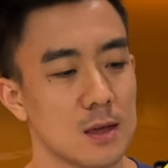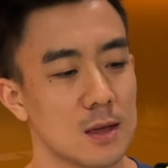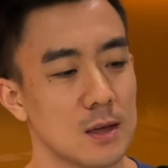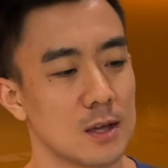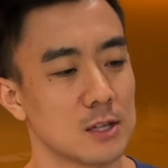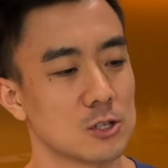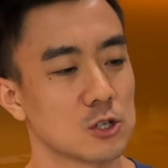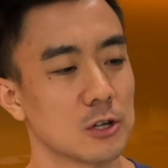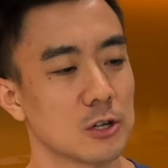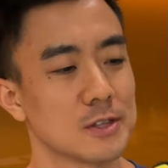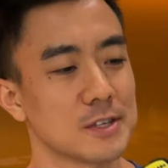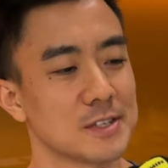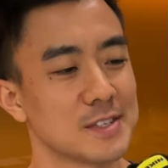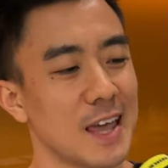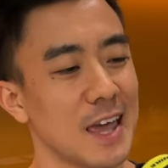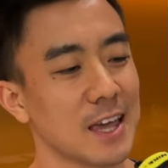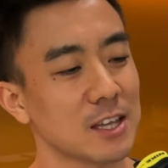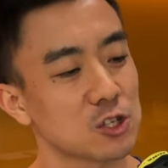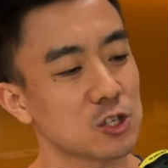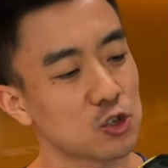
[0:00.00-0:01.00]
It's got this
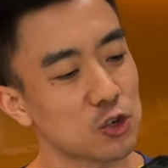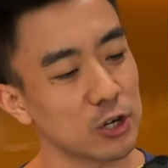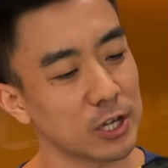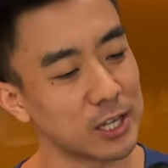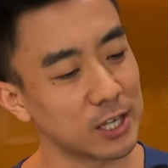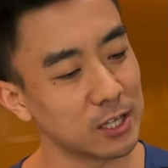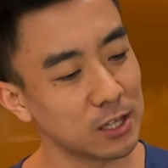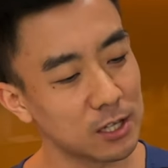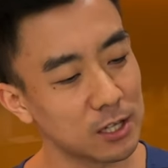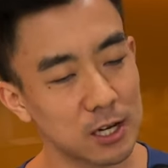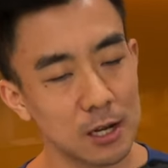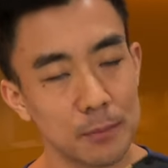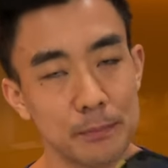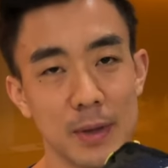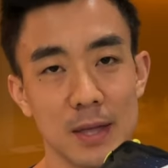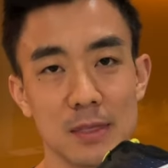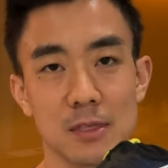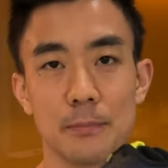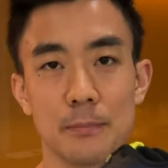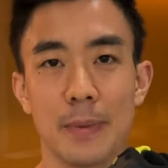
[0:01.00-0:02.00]
extra heel clip
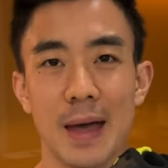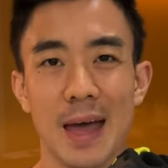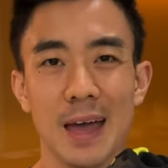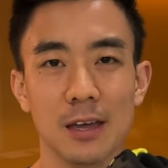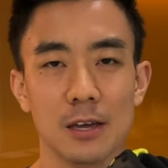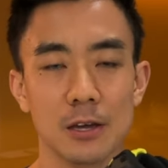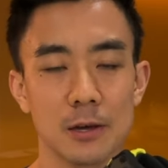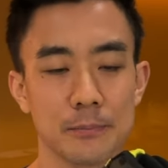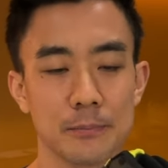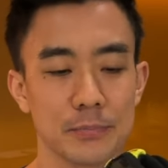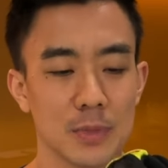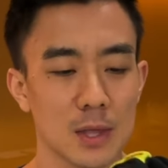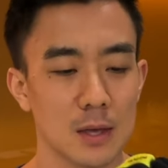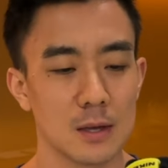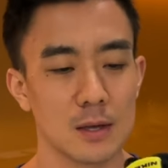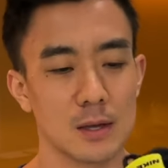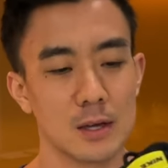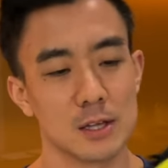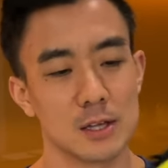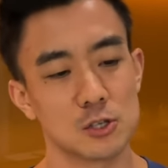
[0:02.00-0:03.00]
at the back,
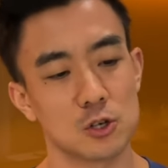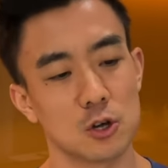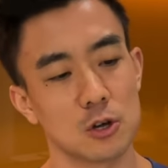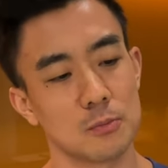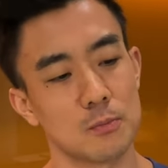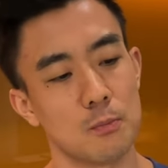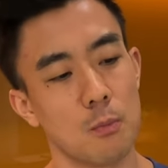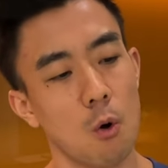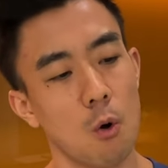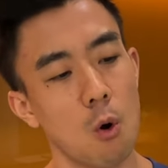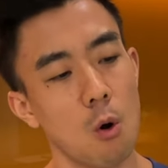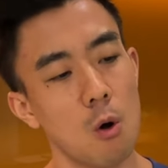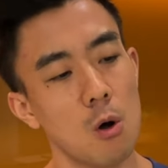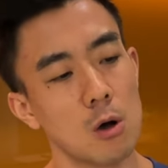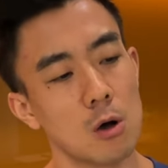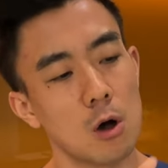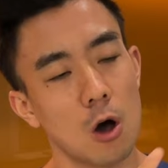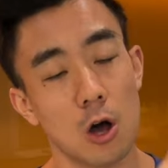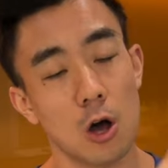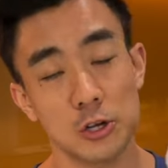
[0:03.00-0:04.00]
it's got
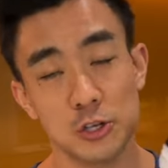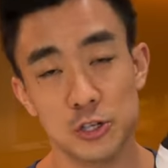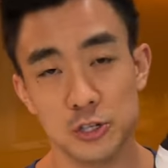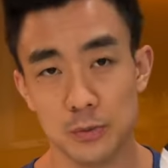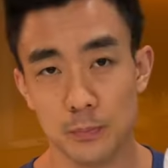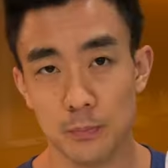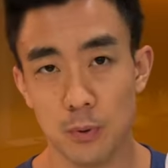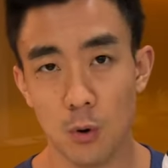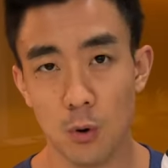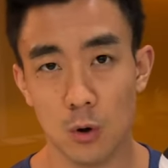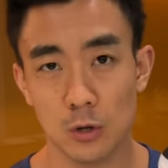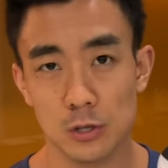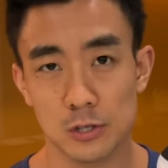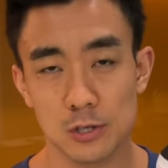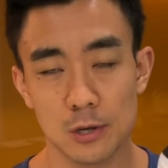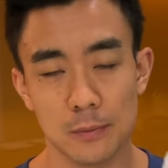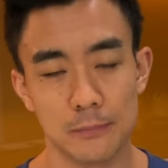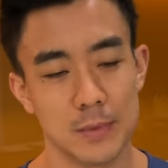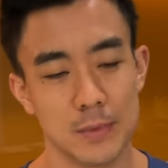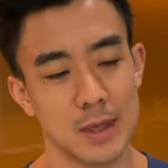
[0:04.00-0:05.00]
more arch
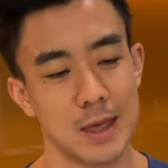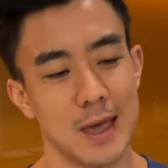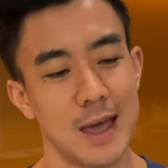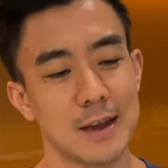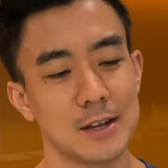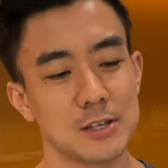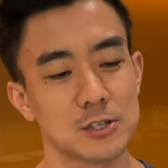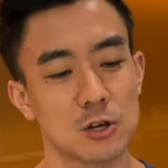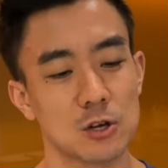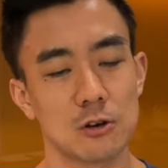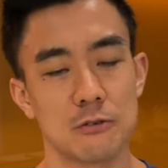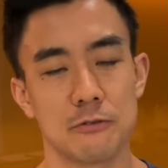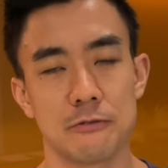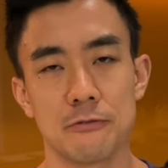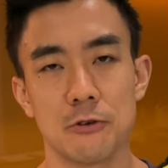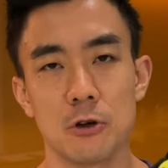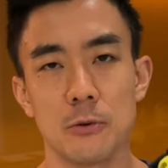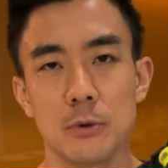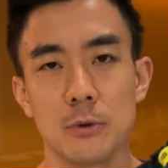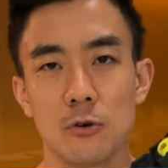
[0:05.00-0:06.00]
support and it's got a
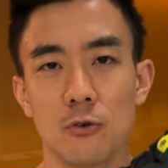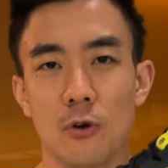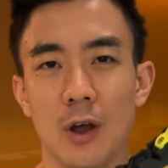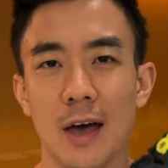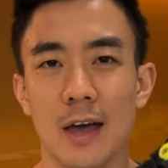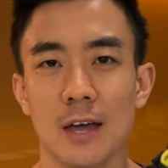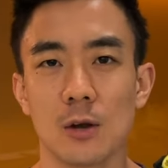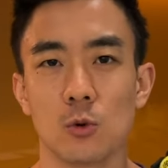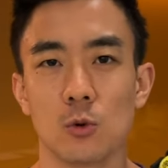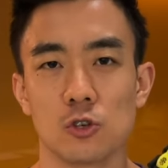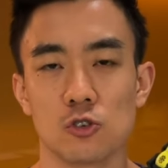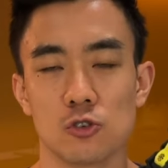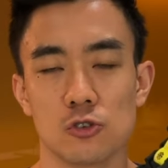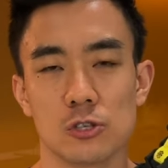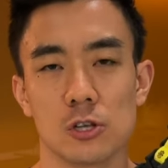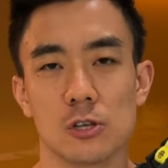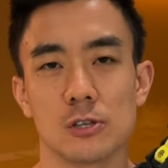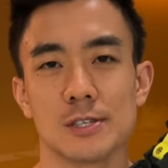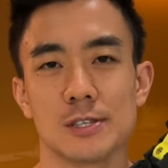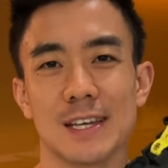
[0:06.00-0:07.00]
firmer ride which
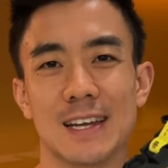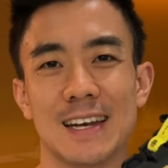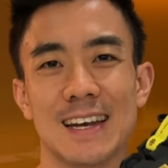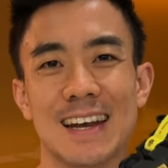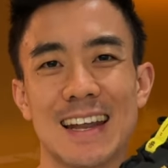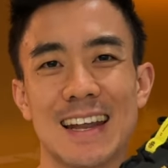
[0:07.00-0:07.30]
results in